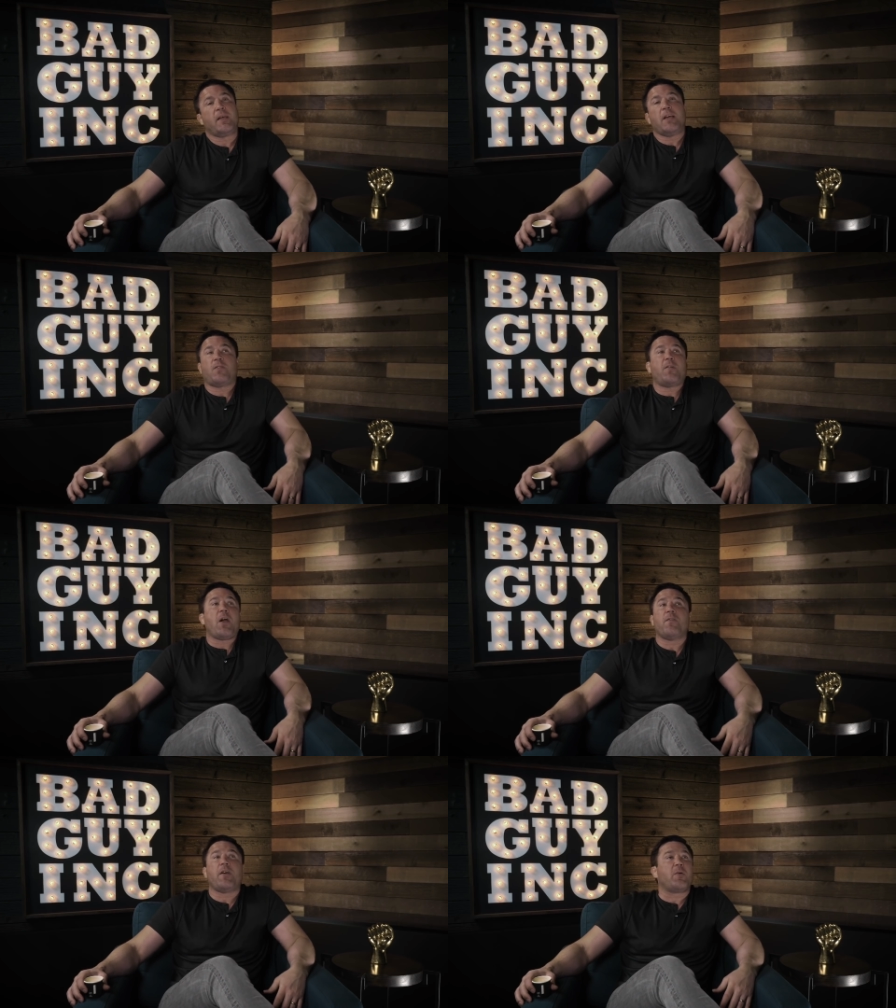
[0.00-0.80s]
It's
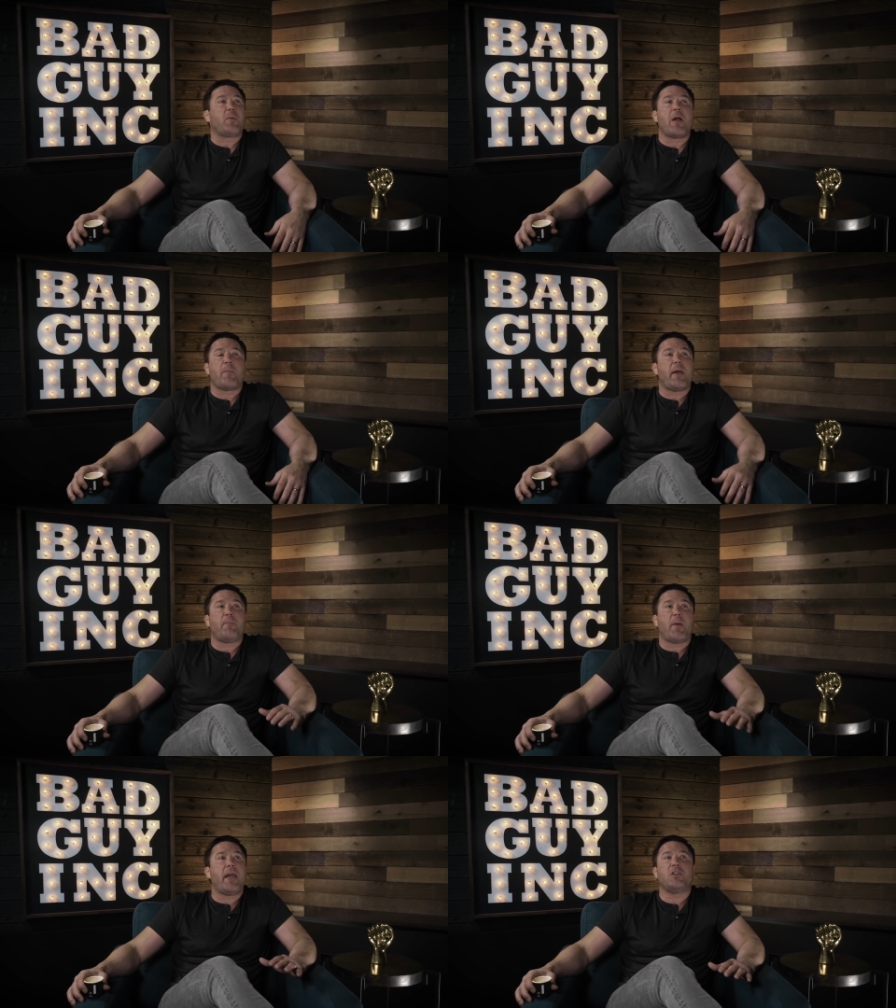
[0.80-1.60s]
very, very rare. Pa-
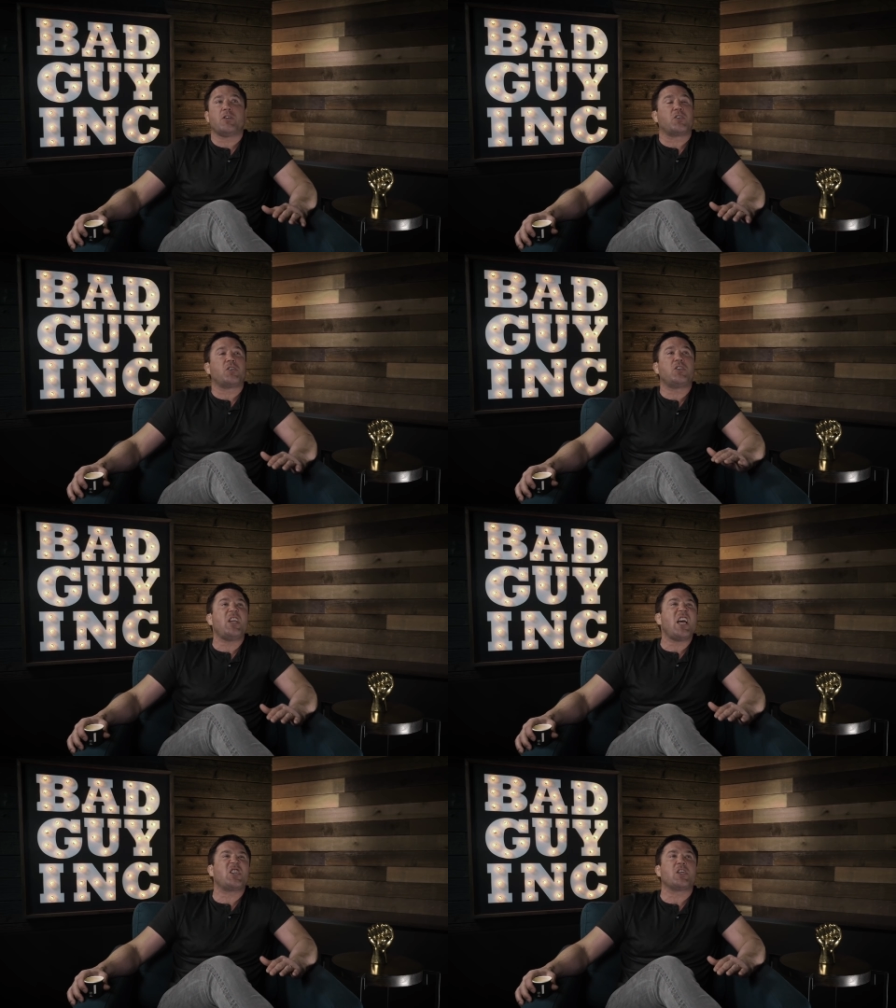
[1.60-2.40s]
Paige is
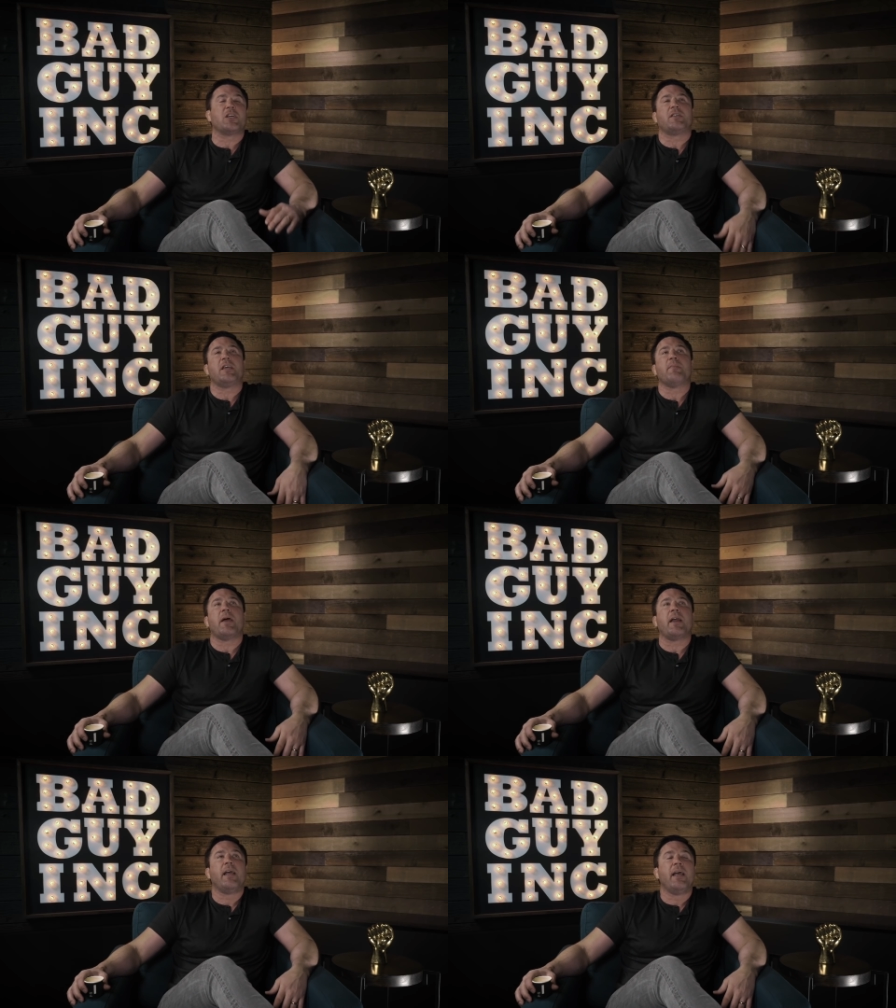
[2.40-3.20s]
such a good
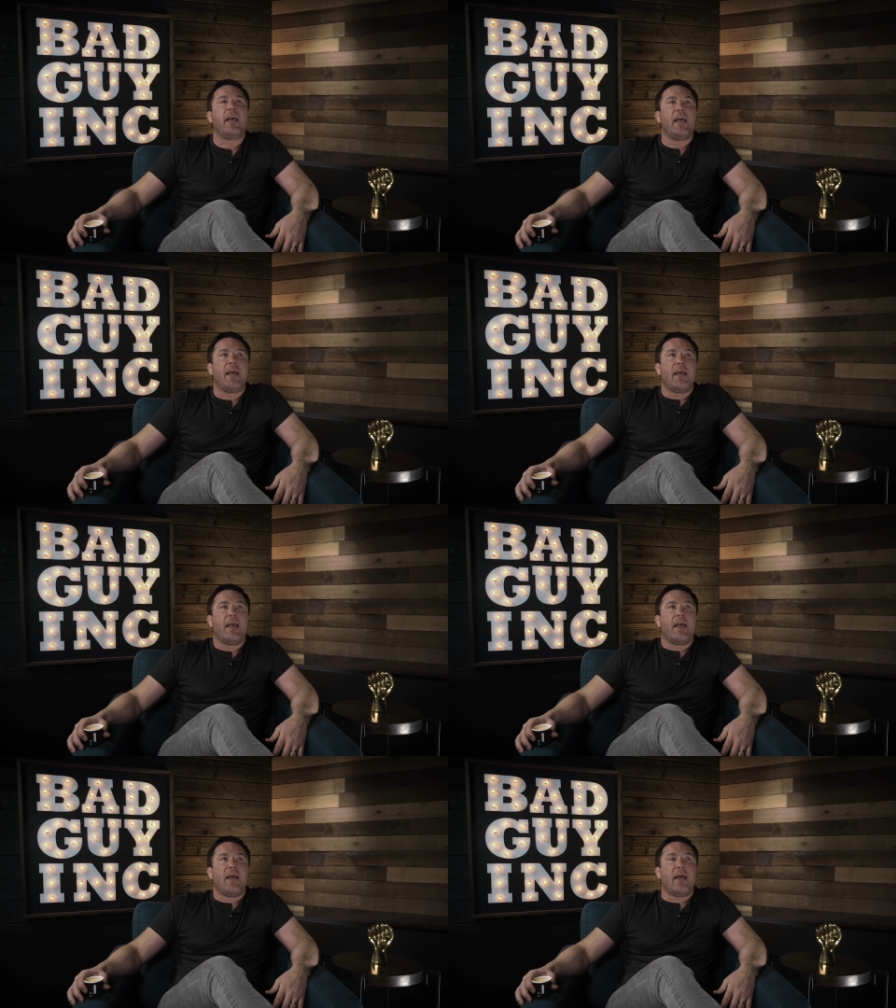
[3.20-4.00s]
teammate.
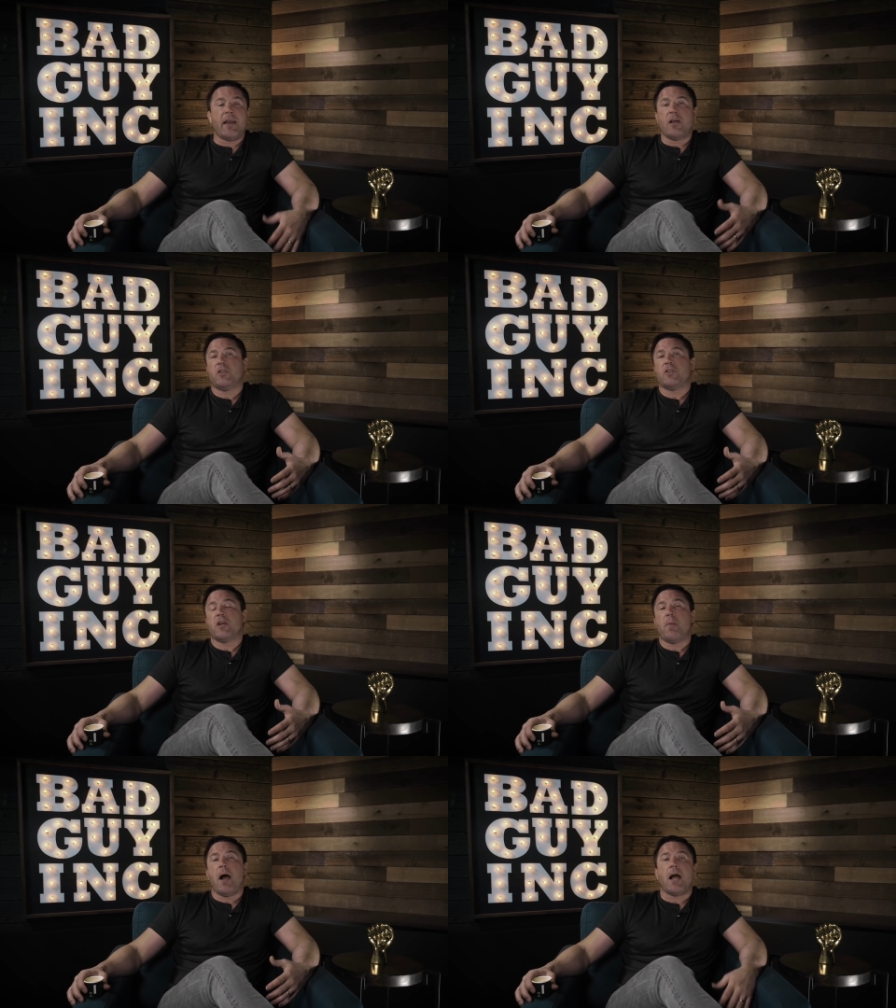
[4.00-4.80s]
And now she's
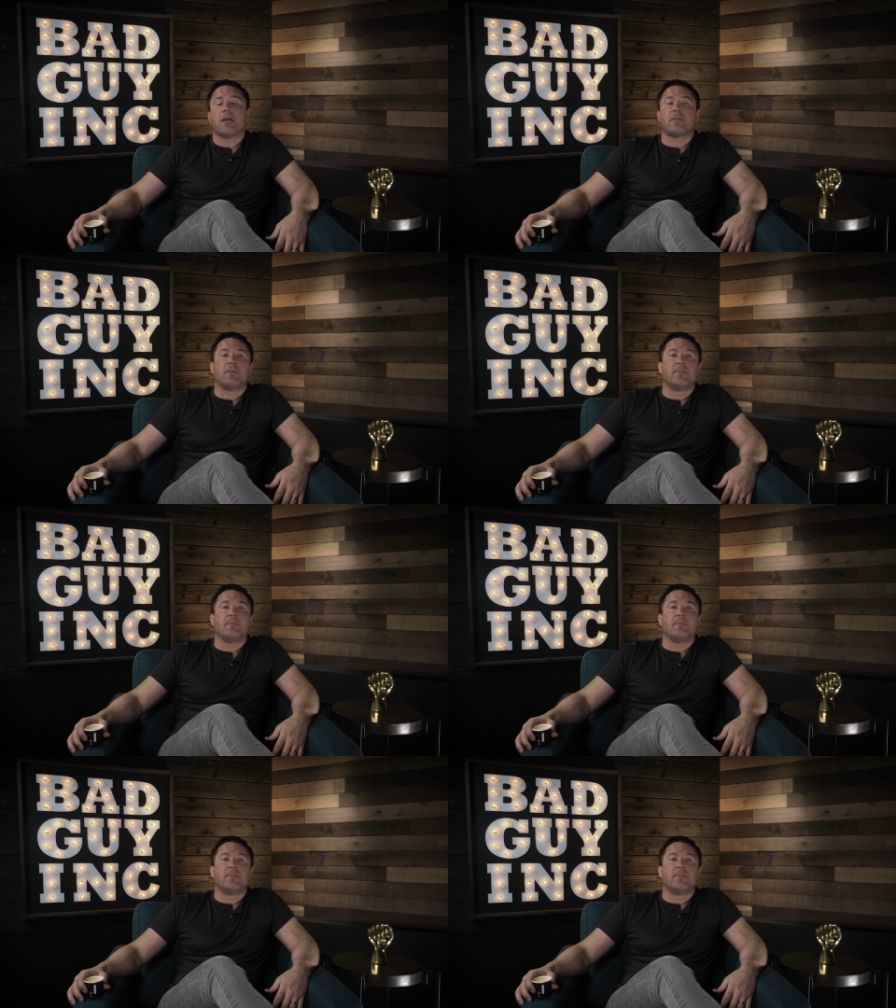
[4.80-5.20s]
going to box,